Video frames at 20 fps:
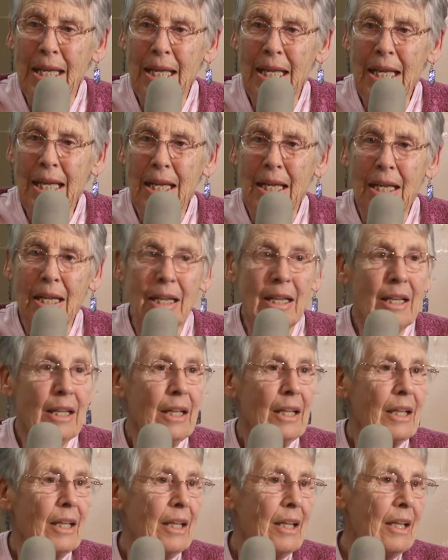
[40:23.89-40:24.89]
He, What's
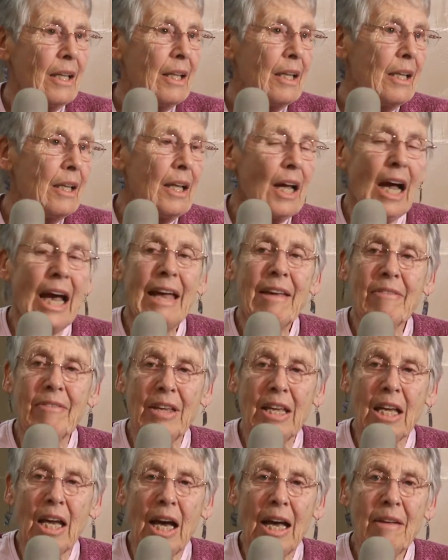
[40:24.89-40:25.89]
the last name?
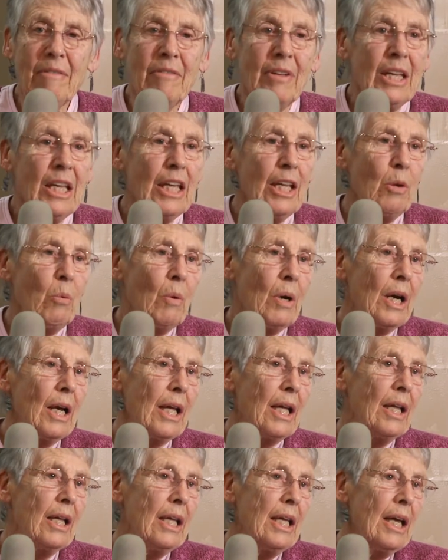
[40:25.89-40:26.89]
Ivey, I V E
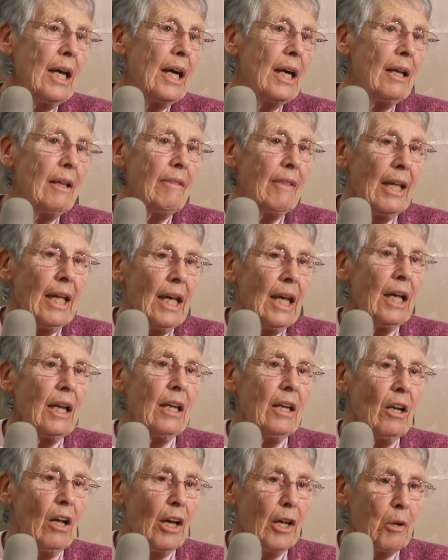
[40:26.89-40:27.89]
Y. Yeah, they had
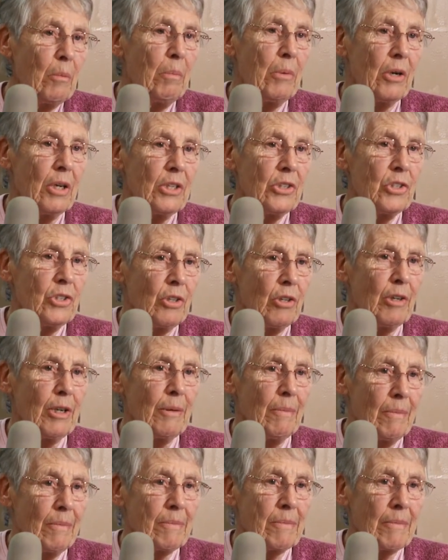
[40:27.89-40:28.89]
an auto parts
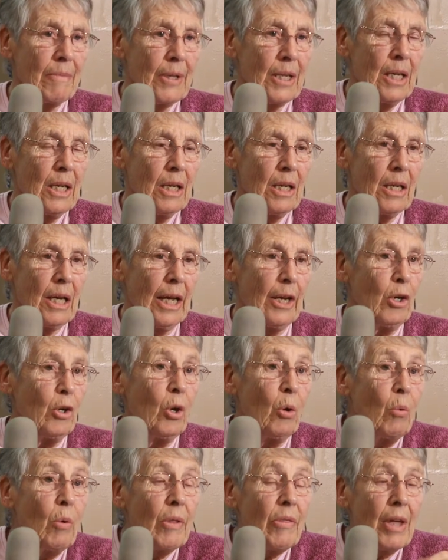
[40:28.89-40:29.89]
store. I don't
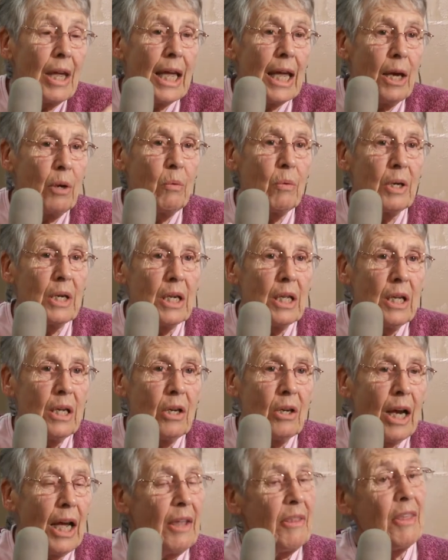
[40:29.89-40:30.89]
know whether they had one
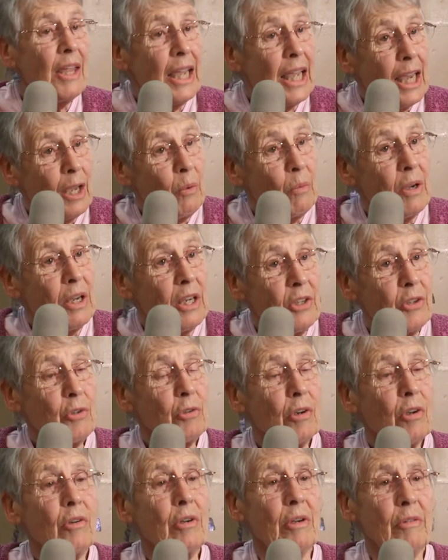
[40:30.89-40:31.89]
here. I, they had one in
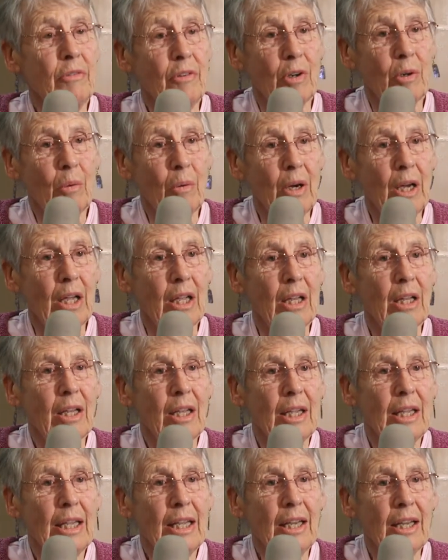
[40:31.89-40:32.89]
Trona for a while,
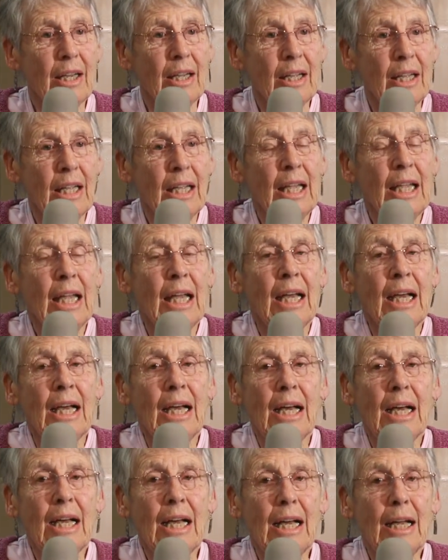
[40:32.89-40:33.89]
yeah.
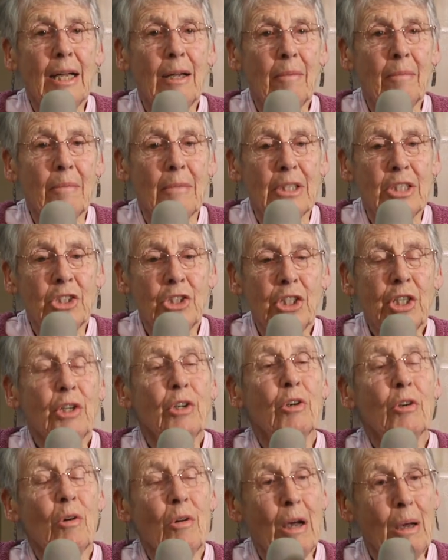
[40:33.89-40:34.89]
Um, she
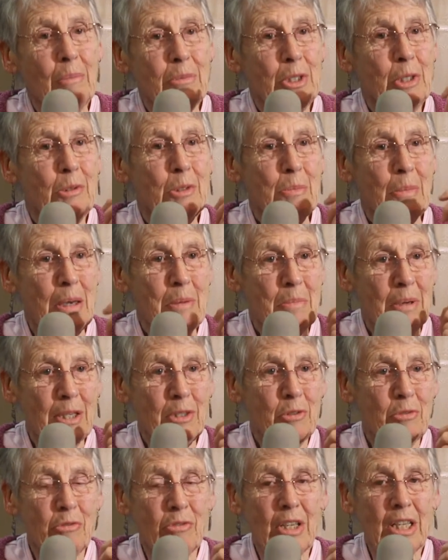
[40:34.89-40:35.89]
grew up, she was my
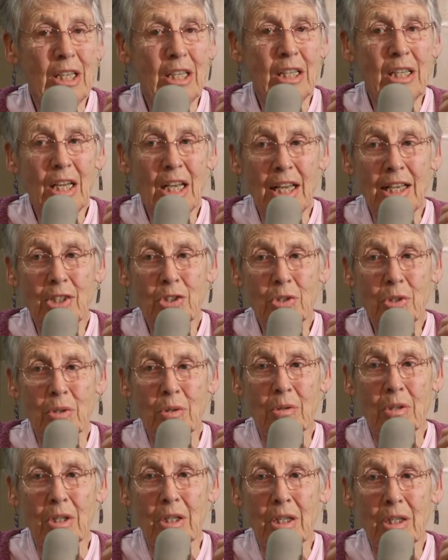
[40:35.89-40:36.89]
best friend in high
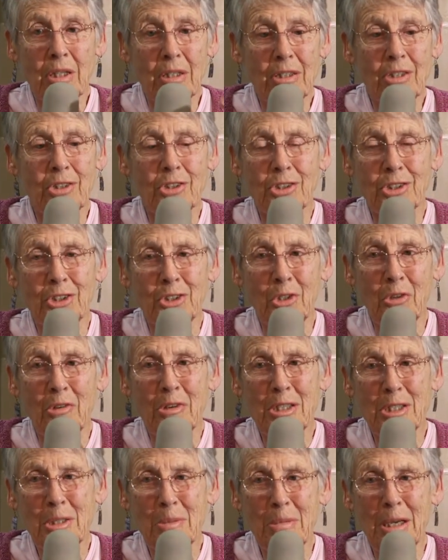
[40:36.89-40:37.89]
school. There's
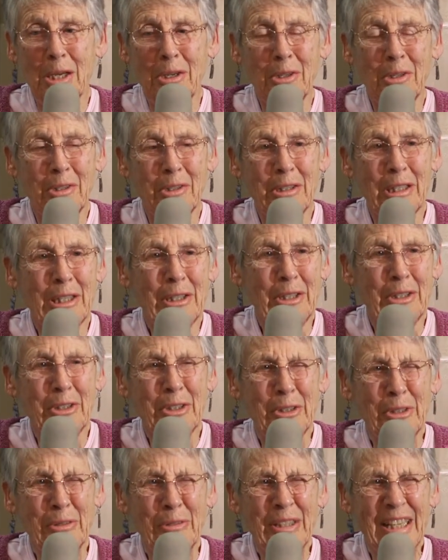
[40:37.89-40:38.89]
stories about her in here
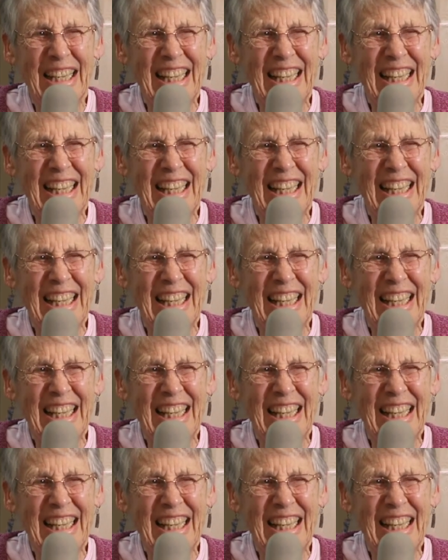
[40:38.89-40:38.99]
too.